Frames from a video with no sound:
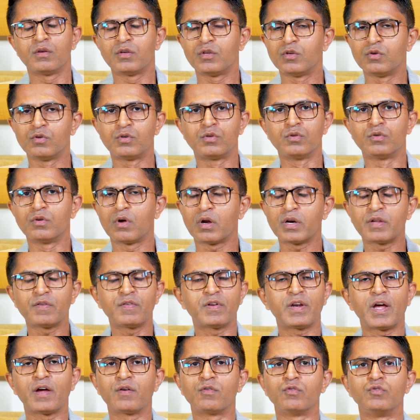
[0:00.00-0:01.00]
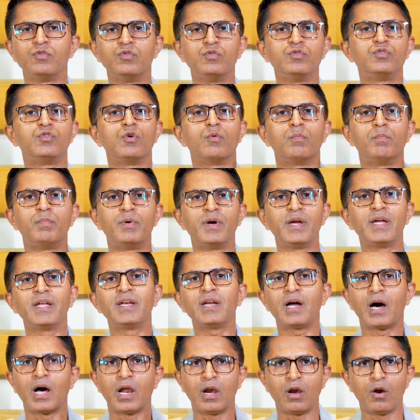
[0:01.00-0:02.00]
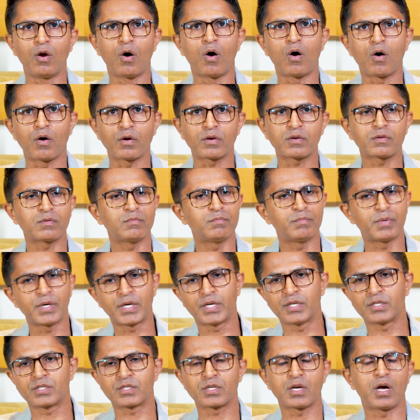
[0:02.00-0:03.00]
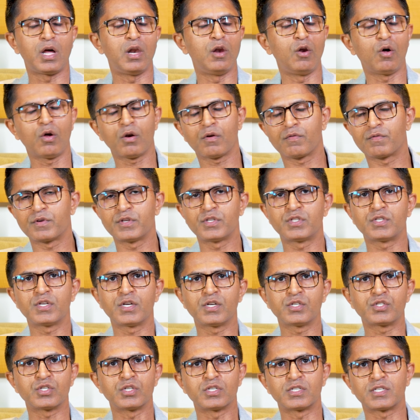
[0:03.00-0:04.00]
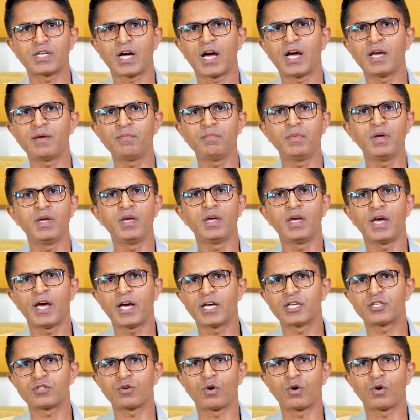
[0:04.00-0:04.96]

you do not even have to use your brain a lot because a lot of research and time has